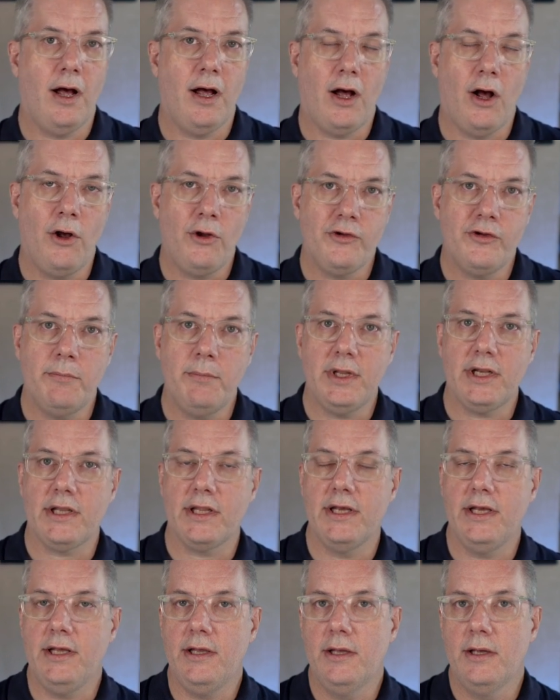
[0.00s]

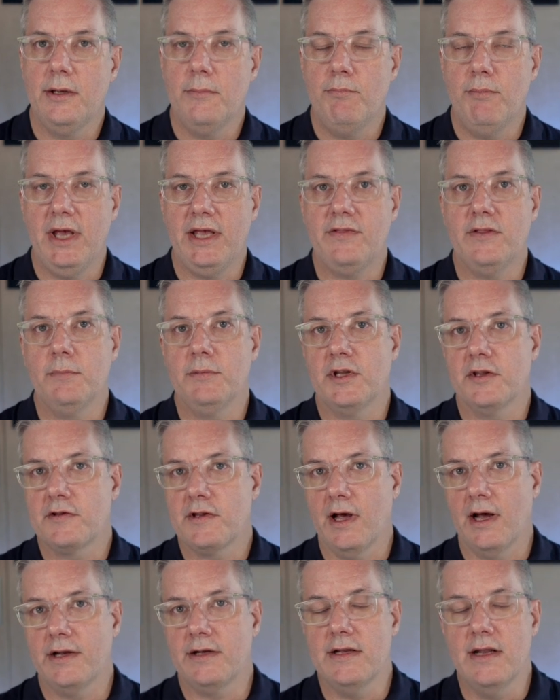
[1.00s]
ultimately made them
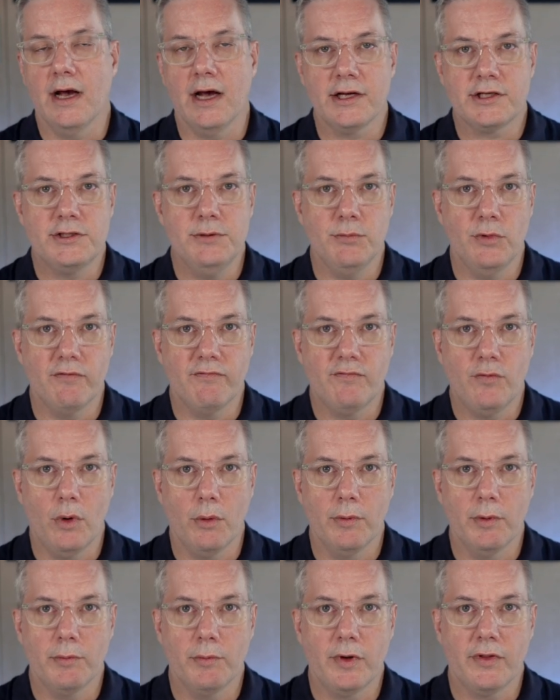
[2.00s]
decide not to move
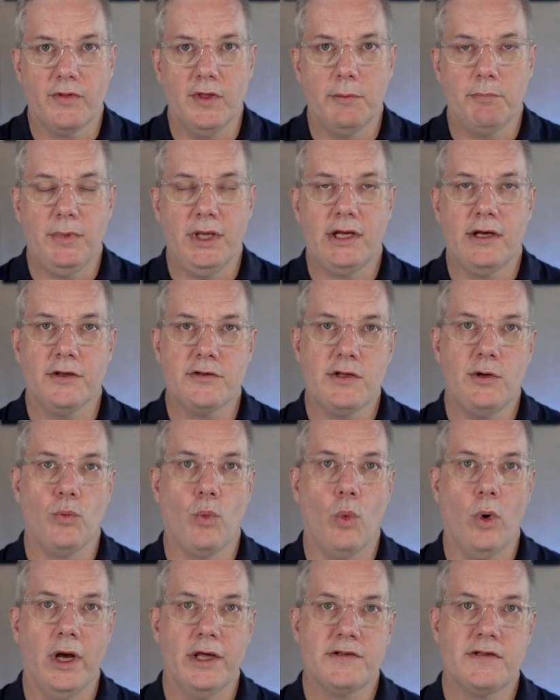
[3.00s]
forward with it because it
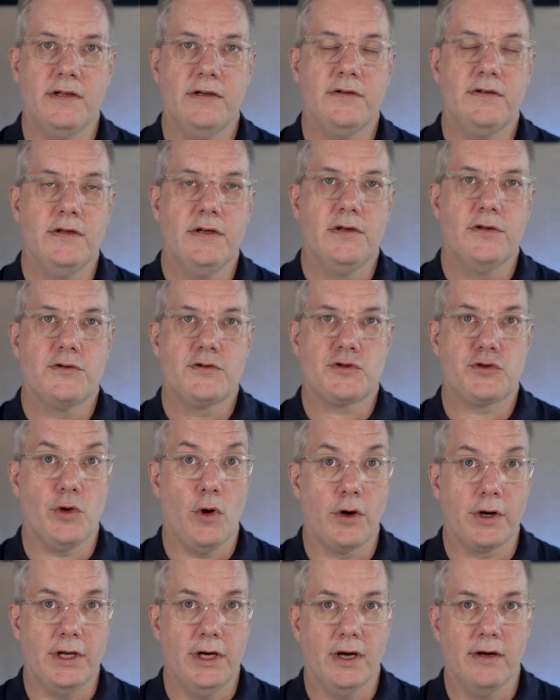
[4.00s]
wasn't
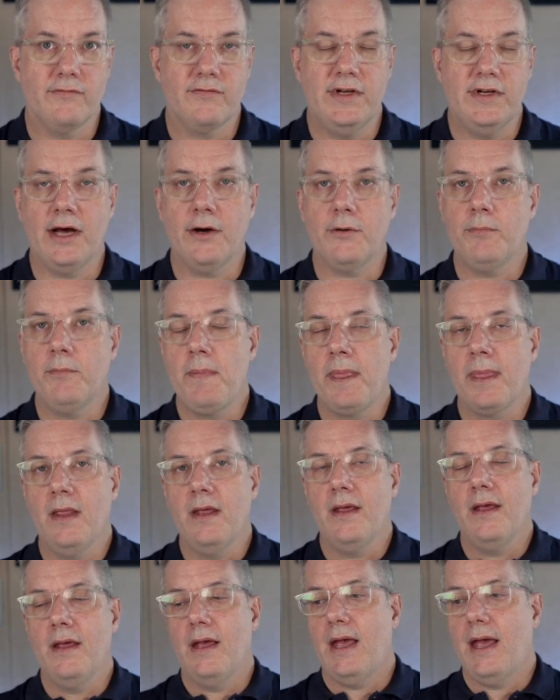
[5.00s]
strong enough. Now,
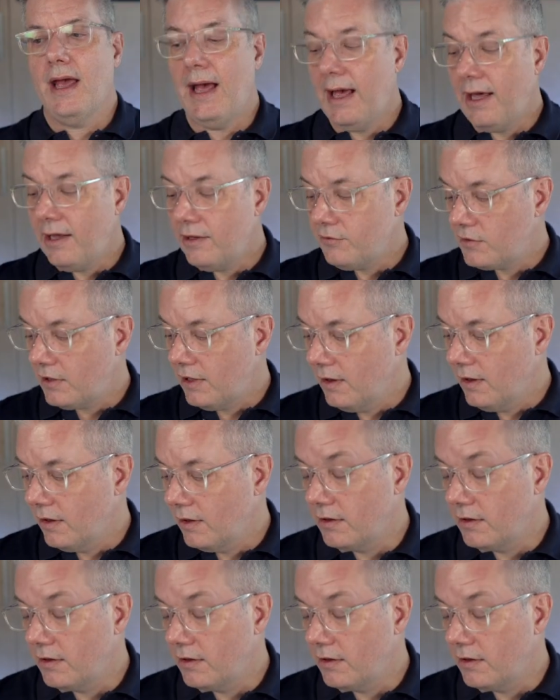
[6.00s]
as a